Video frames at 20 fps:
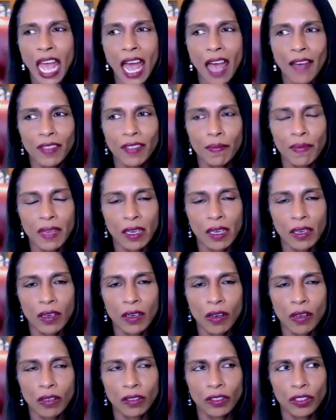have the
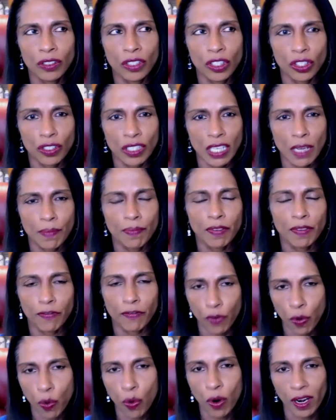meal, did you say
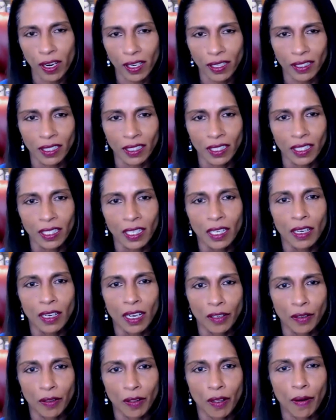before
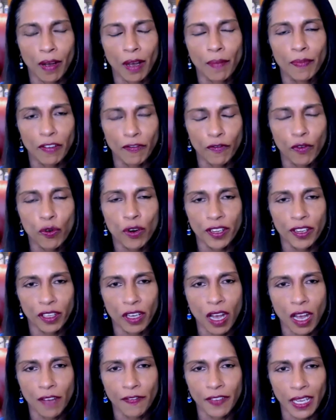the
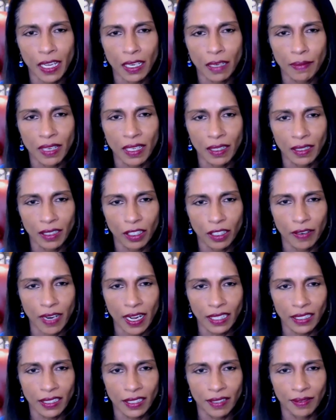coffee enema,
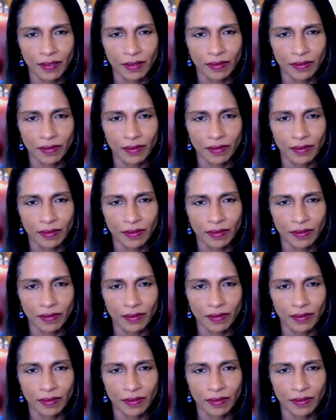correct?